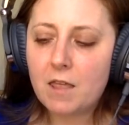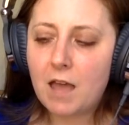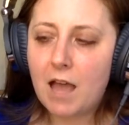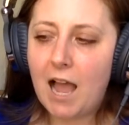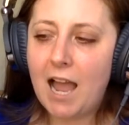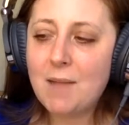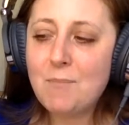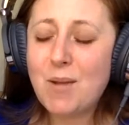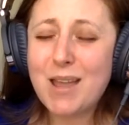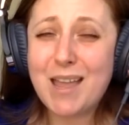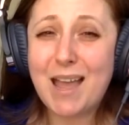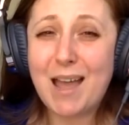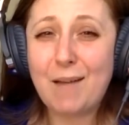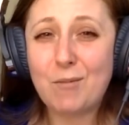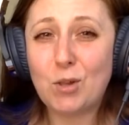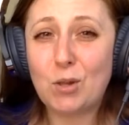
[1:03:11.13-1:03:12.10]
I might
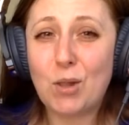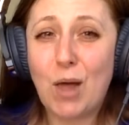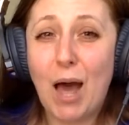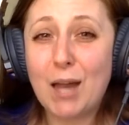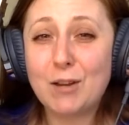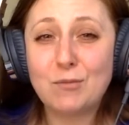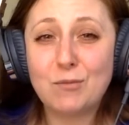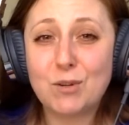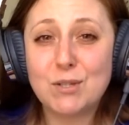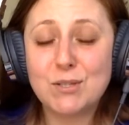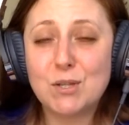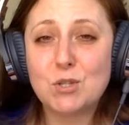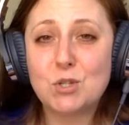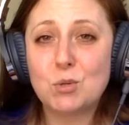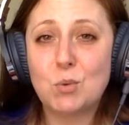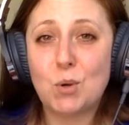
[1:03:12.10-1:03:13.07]
have a lot of
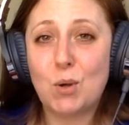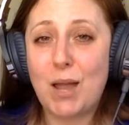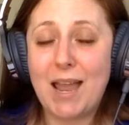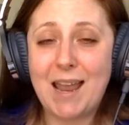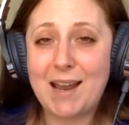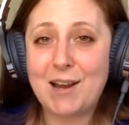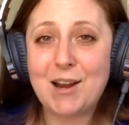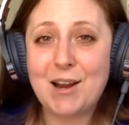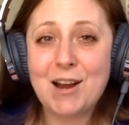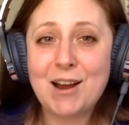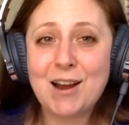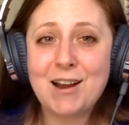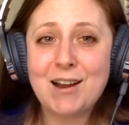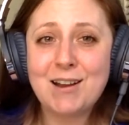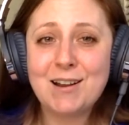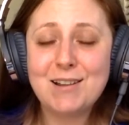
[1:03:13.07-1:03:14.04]
residual
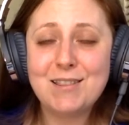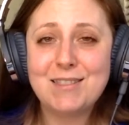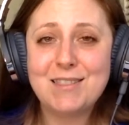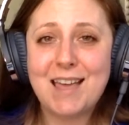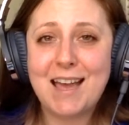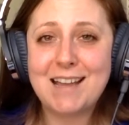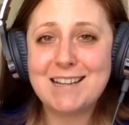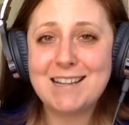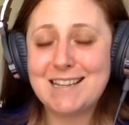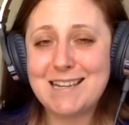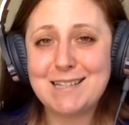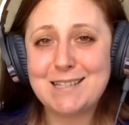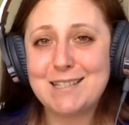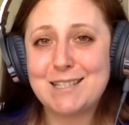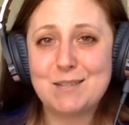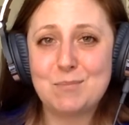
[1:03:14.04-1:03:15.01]
anger that
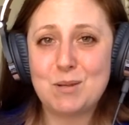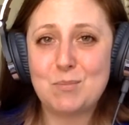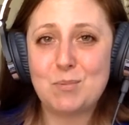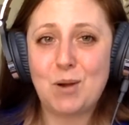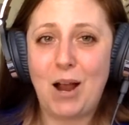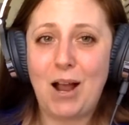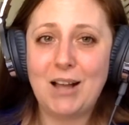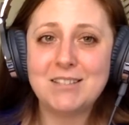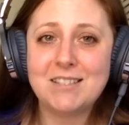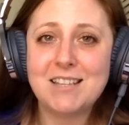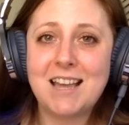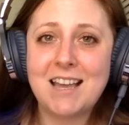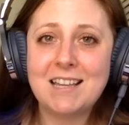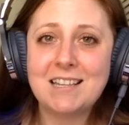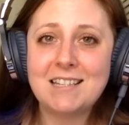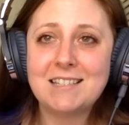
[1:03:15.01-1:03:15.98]
needs to be
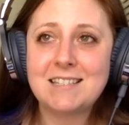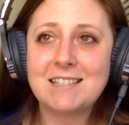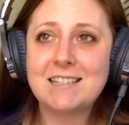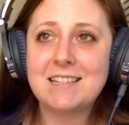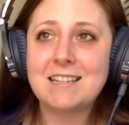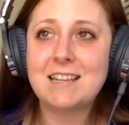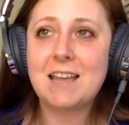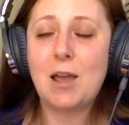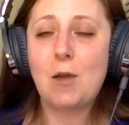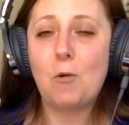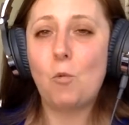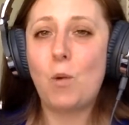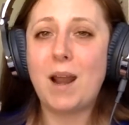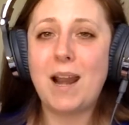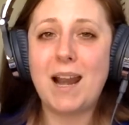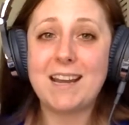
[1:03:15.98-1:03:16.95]
processed
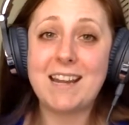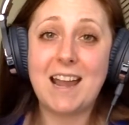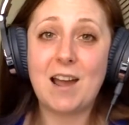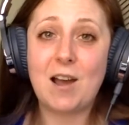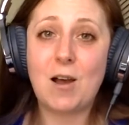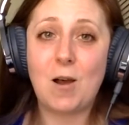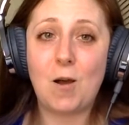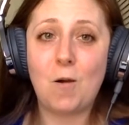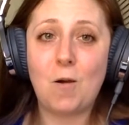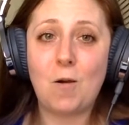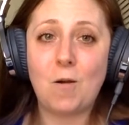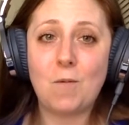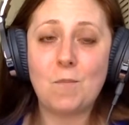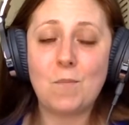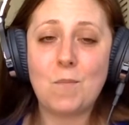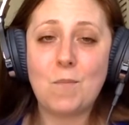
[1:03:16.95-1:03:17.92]
when I get
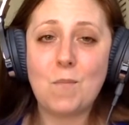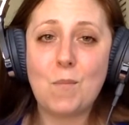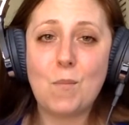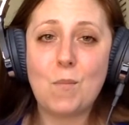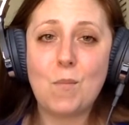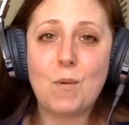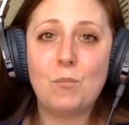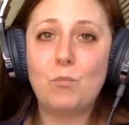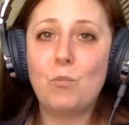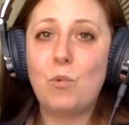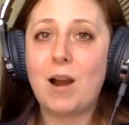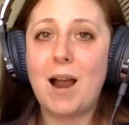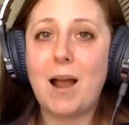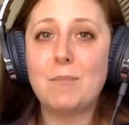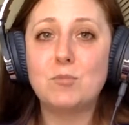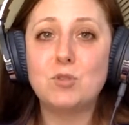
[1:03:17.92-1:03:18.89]
home,
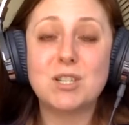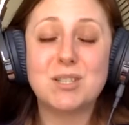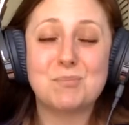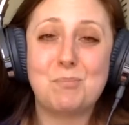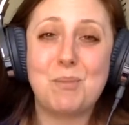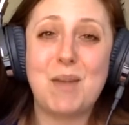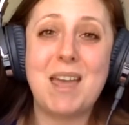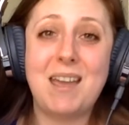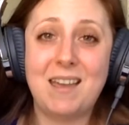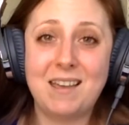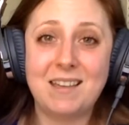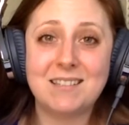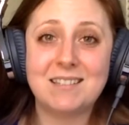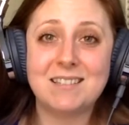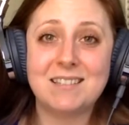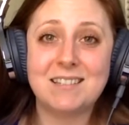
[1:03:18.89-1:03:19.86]
where I'm just
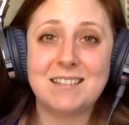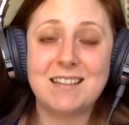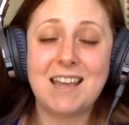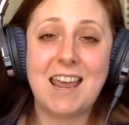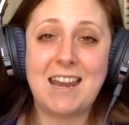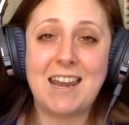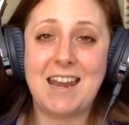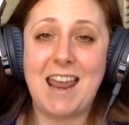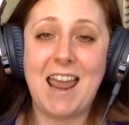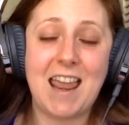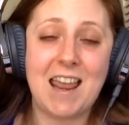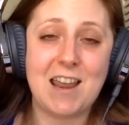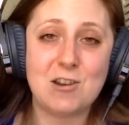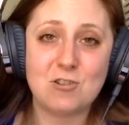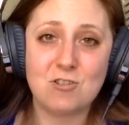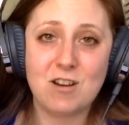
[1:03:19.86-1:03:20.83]
pissed and
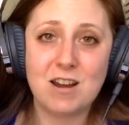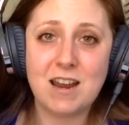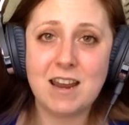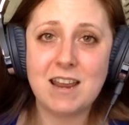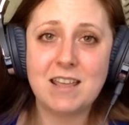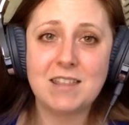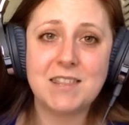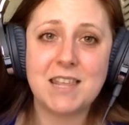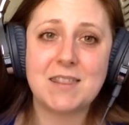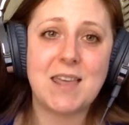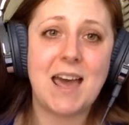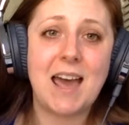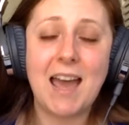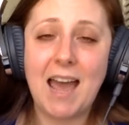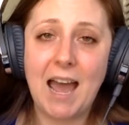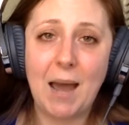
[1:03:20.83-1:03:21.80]
angry that
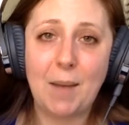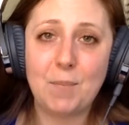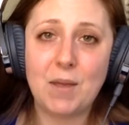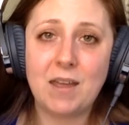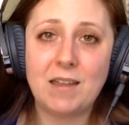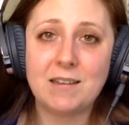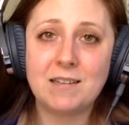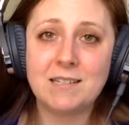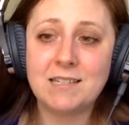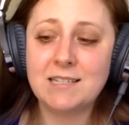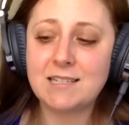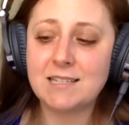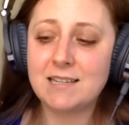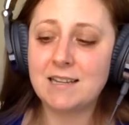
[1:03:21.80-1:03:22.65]
happened.